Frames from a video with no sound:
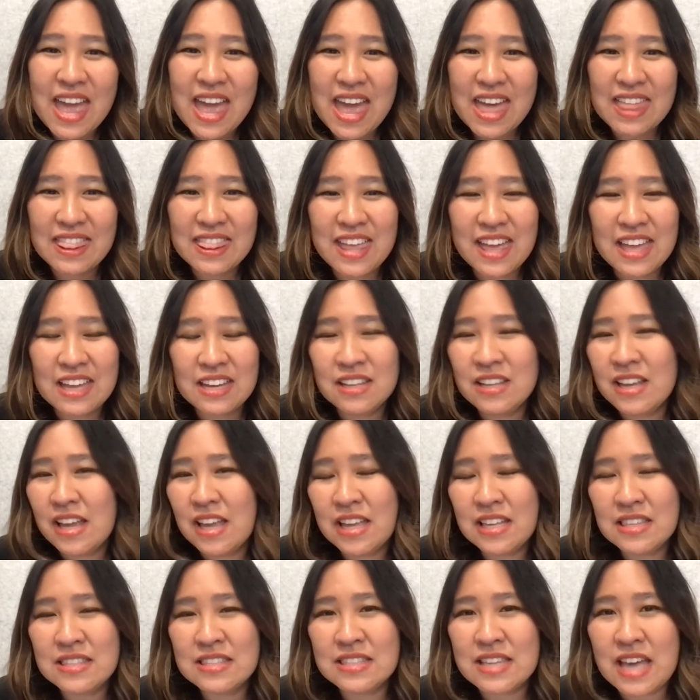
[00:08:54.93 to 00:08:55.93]
And then
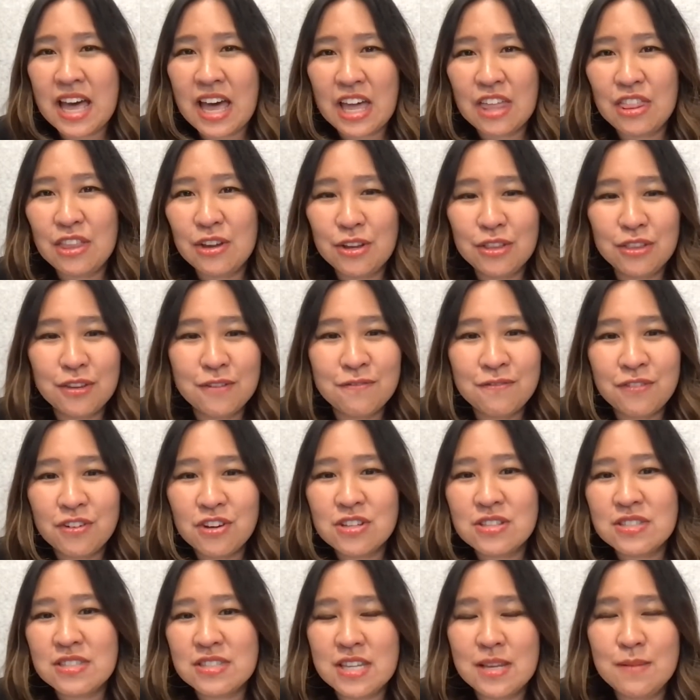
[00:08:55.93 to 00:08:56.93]
it's either the
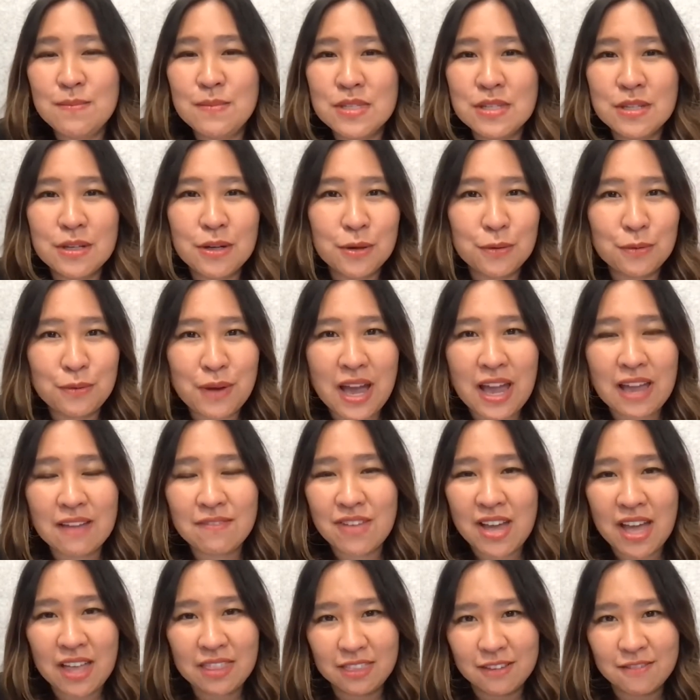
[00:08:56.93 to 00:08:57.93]
first team to arrive
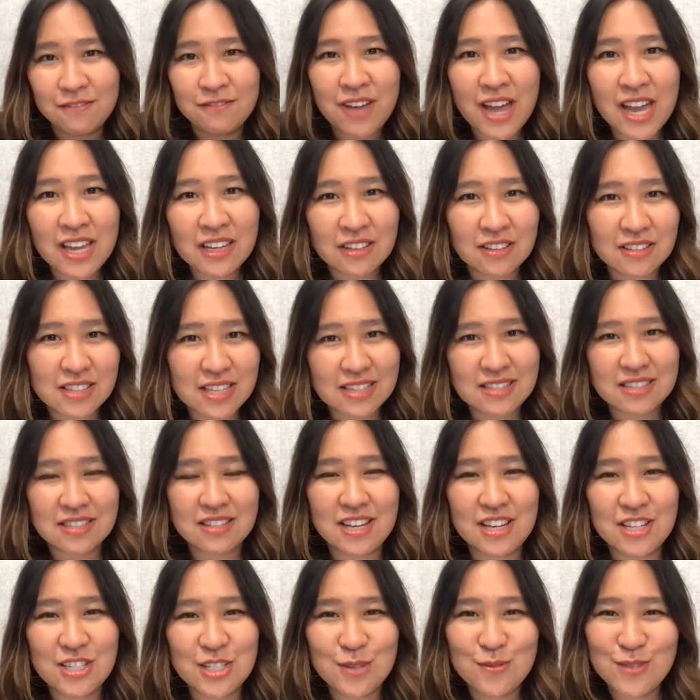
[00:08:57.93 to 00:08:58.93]
at the final
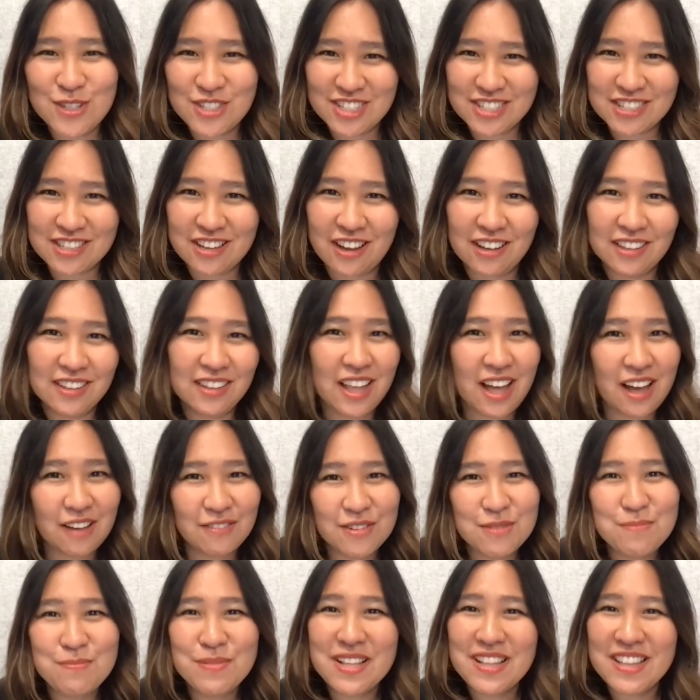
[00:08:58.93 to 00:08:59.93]
destination, which is called
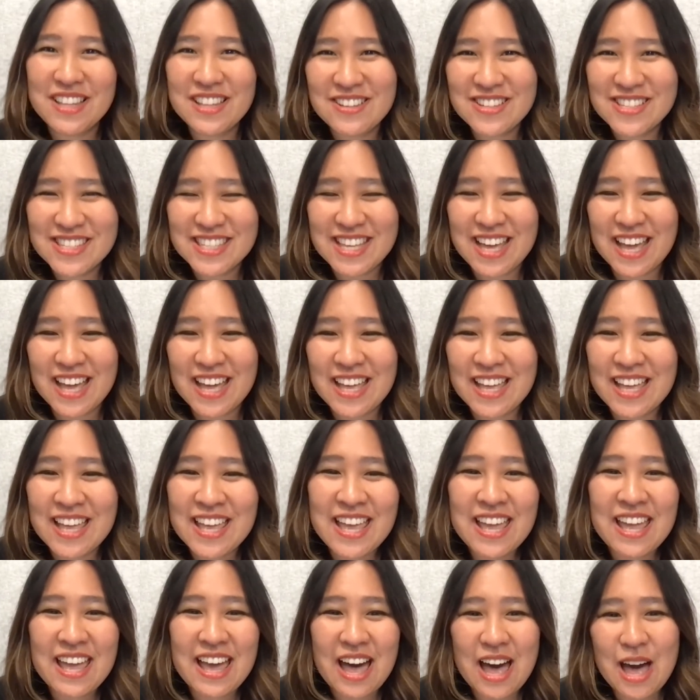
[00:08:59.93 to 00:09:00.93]
Lavapalooza,
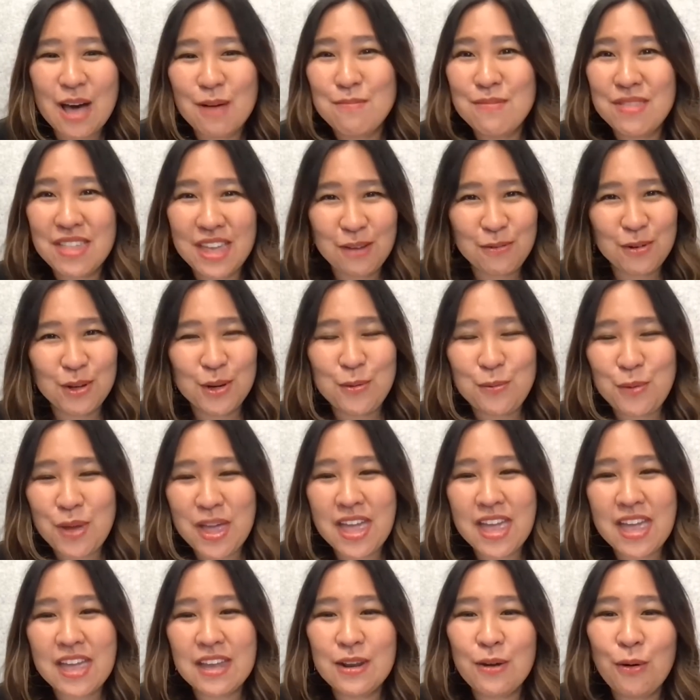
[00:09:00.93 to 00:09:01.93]
they would
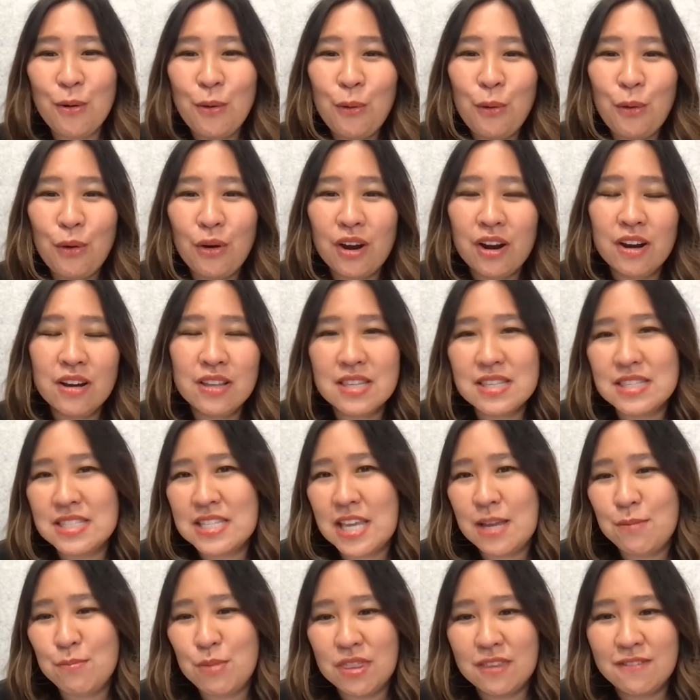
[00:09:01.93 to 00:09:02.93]
win, or the
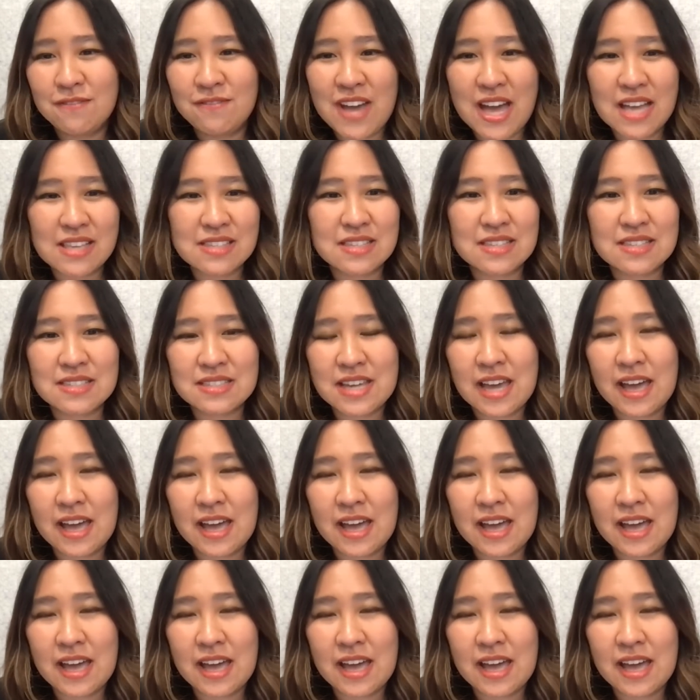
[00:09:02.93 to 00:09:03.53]
team with the fastest